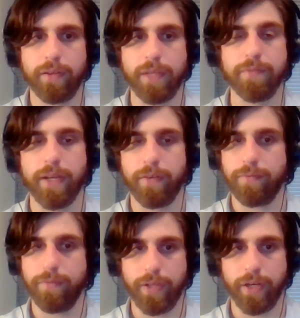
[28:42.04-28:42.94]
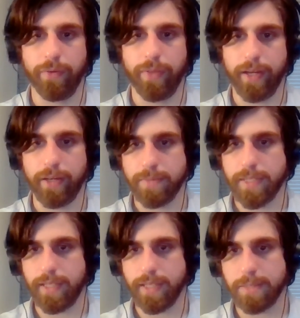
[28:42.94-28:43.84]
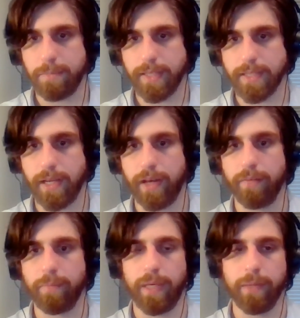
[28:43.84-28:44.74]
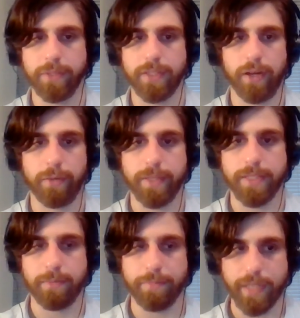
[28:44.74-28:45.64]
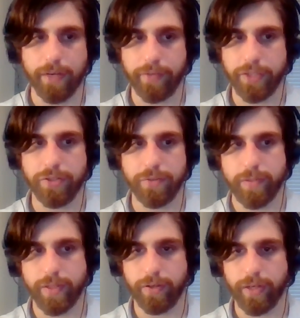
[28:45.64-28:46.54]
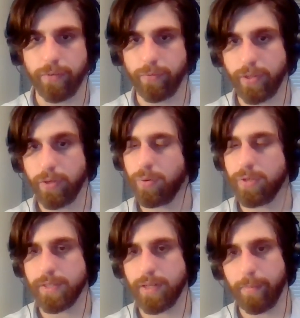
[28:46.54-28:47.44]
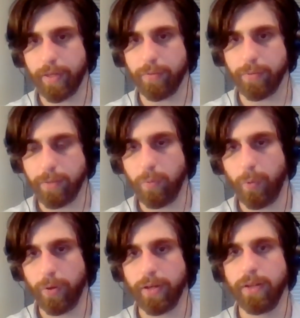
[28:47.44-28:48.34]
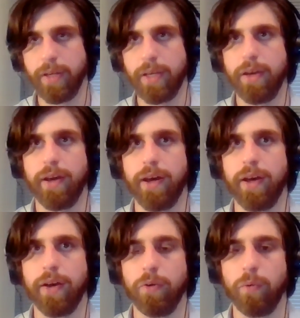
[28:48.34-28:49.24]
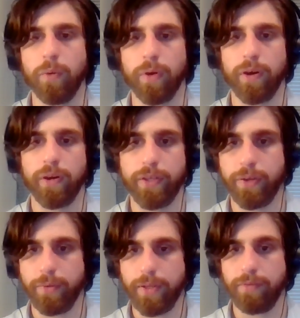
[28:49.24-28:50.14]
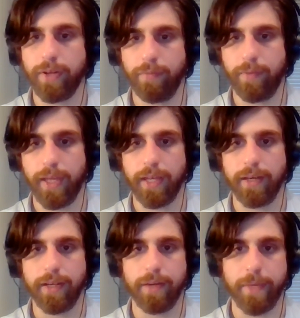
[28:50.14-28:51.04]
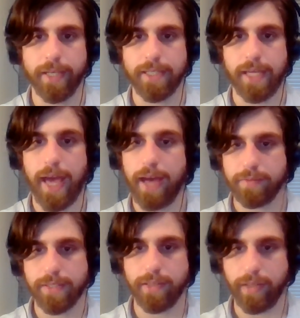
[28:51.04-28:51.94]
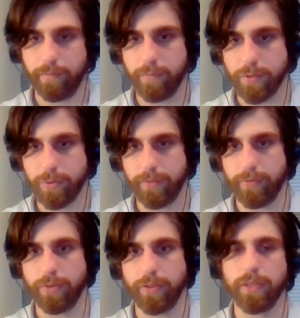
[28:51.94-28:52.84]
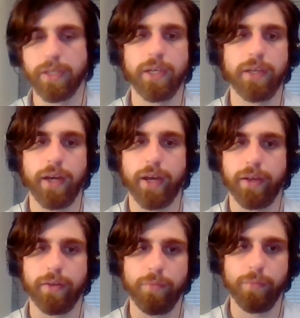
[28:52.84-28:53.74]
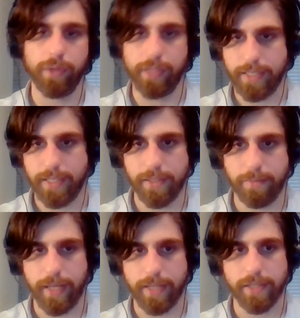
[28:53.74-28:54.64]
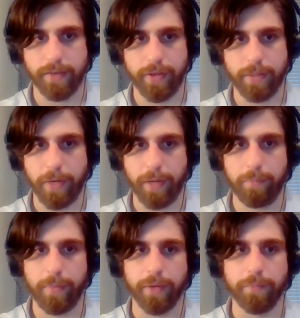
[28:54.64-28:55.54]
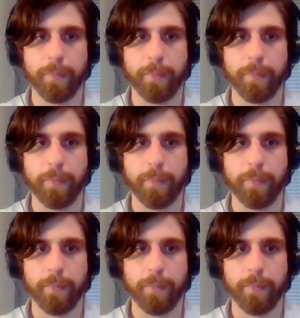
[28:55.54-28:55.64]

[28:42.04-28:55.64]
even if that comes at the expense of being able to talk about some set of issues that are kind of really core to the topic and really important, or even if it kind of makes the AF's life much more difficult. We'll get to some of that stuff in a minute. But